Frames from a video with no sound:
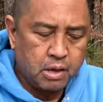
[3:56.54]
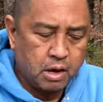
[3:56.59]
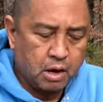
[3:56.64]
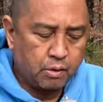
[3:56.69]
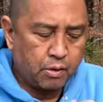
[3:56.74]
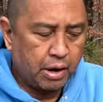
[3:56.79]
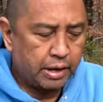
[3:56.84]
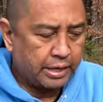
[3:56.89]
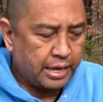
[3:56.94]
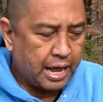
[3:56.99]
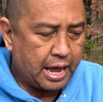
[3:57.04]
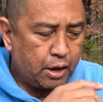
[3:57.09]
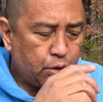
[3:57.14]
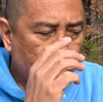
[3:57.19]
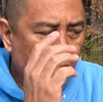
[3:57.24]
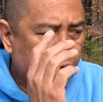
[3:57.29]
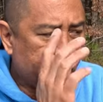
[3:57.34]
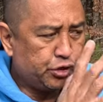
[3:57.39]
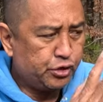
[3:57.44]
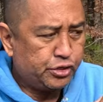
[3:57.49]
All right,
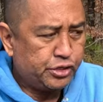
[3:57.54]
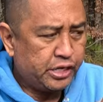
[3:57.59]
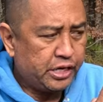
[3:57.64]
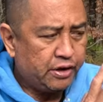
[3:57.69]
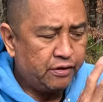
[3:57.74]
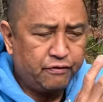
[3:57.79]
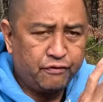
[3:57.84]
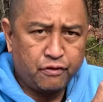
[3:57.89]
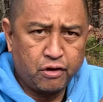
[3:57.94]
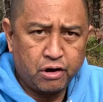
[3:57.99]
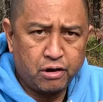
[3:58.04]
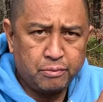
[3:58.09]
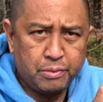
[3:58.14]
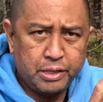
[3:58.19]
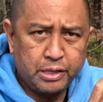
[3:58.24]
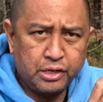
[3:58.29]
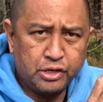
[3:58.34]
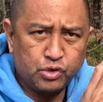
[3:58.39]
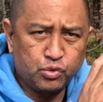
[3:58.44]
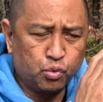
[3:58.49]
gang, what you see in front of
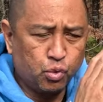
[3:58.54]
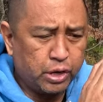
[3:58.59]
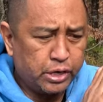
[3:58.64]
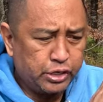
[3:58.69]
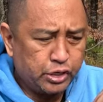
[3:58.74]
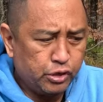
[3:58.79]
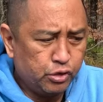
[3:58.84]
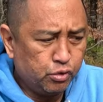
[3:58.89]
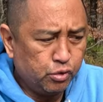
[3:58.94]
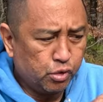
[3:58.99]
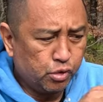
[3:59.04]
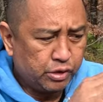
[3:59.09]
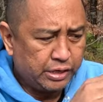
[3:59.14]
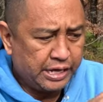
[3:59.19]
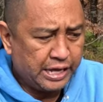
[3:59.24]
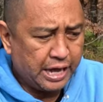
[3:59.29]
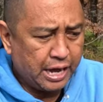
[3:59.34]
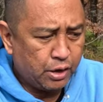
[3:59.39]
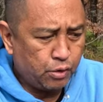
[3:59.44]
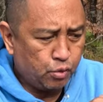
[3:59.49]
me is what you will
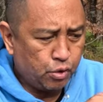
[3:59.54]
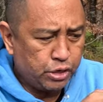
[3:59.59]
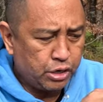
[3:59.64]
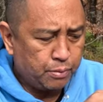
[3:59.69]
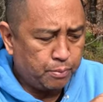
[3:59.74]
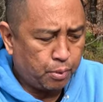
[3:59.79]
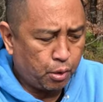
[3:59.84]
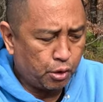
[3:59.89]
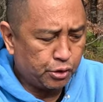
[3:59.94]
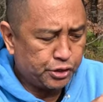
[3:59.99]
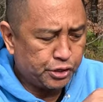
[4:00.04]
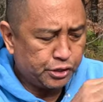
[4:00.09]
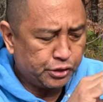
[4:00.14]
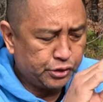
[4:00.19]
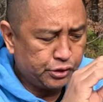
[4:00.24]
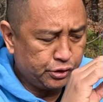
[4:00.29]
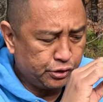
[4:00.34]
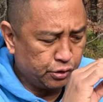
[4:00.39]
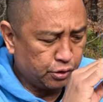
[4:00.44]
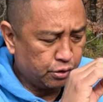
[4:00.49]
get when you
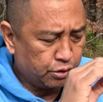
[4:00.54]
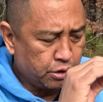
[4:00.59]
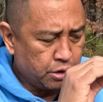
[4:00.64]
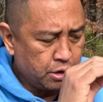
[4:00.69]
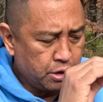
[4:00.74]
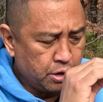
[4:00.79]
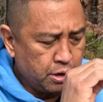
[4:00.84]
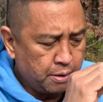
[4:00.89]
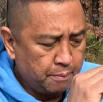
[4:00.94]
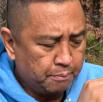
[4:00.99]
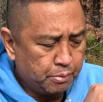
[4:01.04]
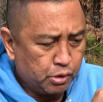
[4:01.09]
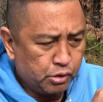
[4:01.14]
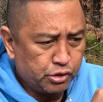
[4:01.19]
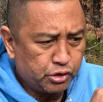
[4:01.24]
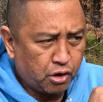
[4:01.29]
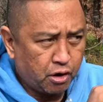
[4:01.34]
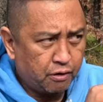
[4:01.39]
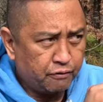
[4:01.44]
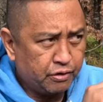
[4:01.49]
purchase your
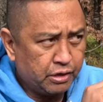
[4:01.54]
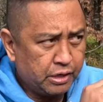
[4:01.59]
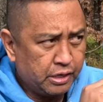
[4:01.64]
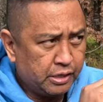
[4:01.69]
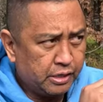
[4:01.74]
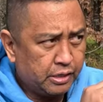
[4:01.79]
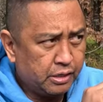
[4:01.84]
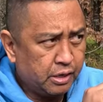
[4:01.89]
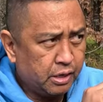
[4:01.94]
BougeRV